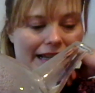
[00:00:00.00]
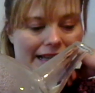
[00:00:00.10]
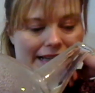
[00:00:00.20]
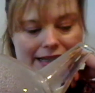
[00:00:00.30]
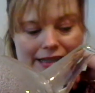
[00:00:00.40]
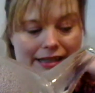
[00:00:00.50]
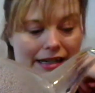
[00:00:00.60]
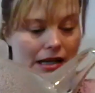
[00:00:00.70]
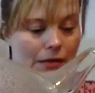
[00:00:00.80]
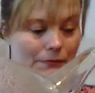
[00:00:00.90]
And
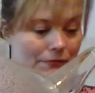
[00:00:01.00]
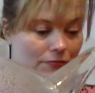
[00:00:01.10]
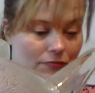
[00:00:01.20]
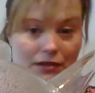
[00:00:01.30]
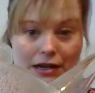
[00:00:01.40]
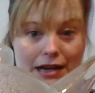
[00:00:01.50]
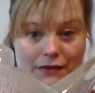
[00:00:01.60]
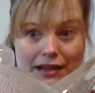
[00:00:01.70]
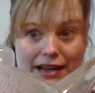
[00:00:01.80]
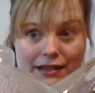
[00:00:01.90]
um,
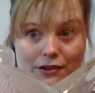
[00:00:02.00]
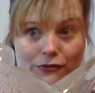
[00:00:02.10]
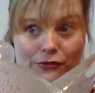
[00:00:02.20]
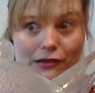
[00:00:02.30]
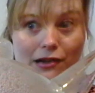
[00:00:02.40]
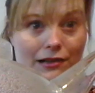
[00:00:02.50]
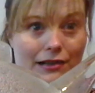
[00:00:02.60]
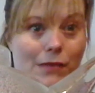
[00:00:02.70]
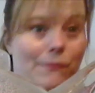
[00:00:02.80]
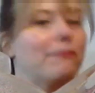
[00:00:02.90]
I like it
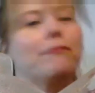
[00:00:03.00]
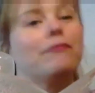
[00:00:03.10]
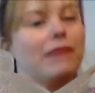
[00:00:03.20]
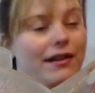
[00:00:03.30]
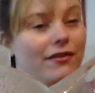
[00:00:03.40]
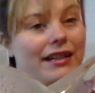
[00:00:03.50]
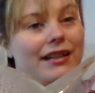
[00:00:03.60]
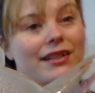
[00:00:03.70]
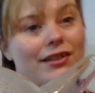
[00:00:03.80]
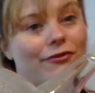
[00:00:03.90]
overall, and my only
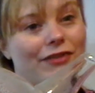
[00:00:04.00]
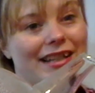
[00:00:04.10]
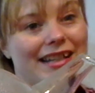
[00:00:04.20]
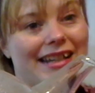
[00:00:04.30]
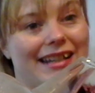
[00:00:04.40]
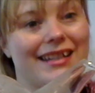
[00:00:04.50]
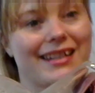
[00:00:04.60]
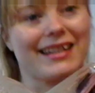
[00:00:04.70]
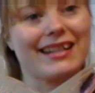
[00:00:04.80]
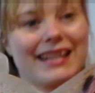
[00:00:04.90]
concern, once again, is
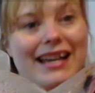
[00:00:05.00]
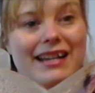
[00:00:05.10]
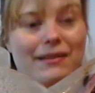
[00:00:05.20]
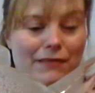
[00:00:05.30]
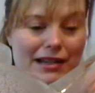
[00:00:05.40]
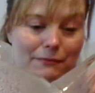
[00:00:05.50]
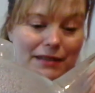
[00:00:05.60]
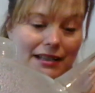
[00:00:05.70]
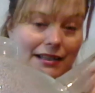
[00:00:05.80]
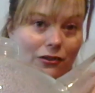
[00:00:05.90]
just that it
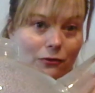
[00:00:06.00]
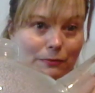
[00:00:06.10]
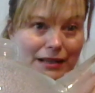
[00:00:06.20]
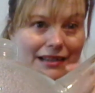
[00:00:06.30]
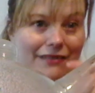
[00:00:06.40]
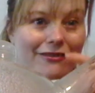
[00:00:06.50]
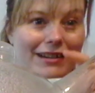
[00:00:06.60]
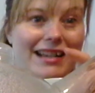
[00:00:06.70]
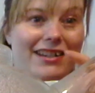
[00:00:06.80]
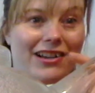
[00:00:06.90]
might be a little bit
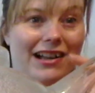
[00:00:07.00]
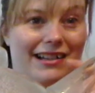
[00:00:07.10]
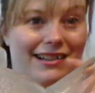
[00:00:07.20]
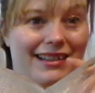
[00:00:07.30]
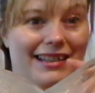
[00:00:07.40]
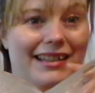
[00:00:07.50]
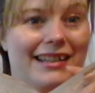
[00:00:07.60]
fragile.